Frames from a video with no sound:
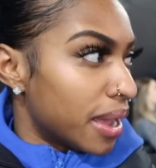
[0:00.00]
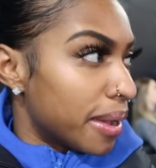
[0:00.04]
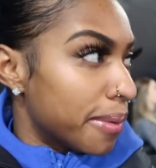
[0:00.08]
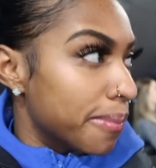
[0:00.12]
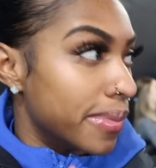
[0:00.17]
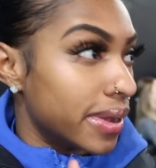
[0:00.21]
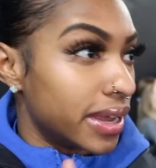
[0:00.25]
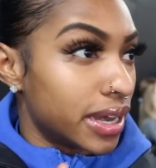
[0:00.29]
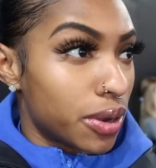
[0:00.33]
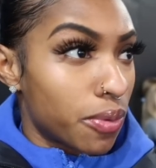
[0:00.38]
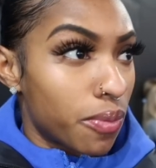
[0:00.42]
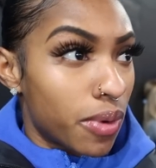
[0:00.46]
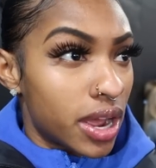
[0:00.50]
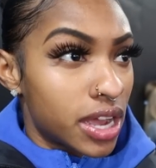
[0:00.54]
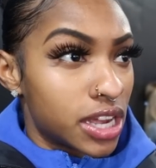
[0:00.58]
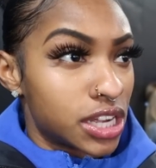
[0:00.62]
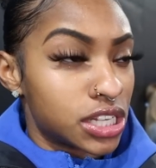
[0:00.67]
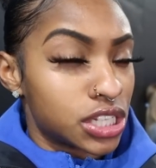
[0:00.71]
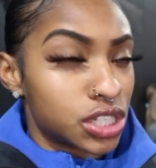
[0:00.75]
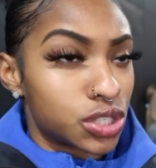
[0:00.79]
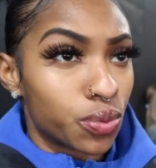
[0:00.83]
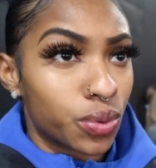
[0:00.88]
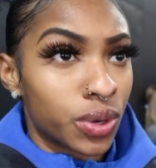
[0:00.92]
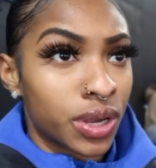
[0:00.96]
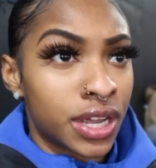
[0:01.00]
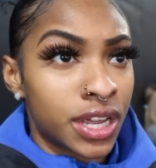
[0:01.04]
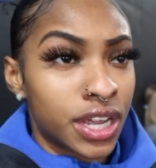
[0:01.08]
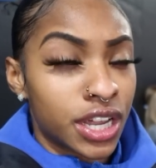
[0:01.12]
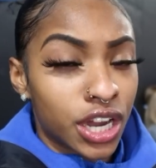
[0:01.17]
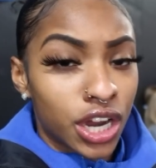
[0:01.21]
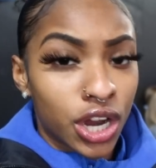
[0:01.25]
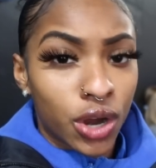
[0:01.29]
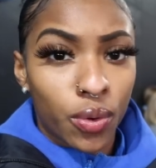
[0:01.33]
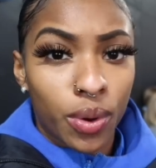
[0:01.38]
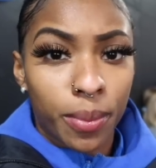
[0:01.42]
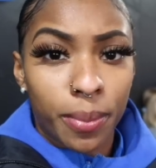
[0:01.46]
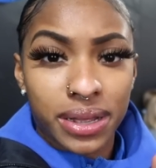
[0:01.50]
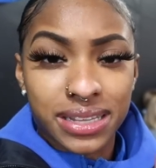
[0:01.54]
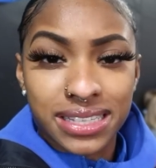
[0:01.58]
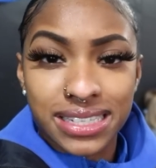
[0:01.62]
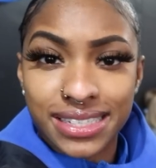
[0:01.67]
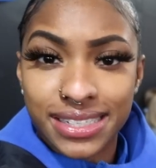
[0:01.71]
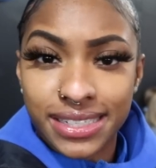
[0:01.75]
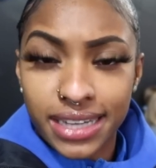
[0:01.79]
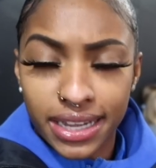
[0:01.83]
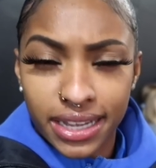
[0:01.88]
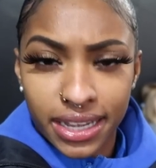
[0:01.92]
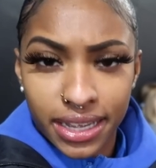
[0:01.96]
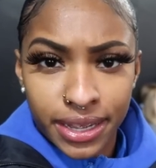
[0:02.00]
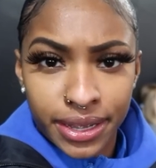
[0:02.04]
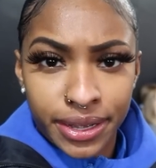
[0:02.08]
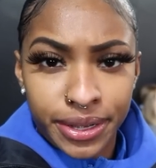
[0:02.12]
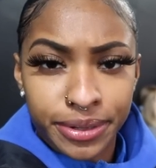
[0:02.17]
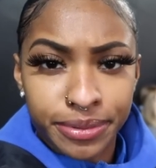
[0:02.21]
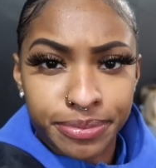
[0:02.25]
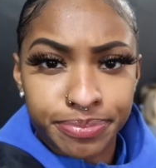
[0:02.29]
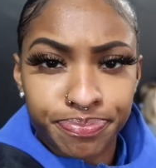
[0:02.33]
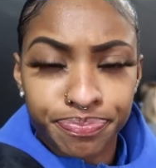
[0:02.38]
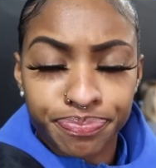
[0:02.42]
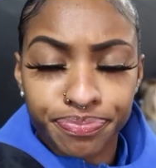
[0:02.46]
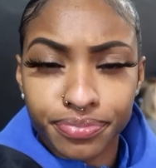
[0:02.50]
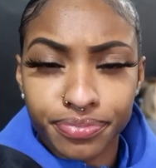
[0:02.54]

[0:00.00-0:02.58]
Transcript: But anyways, we're here, we're about to check in.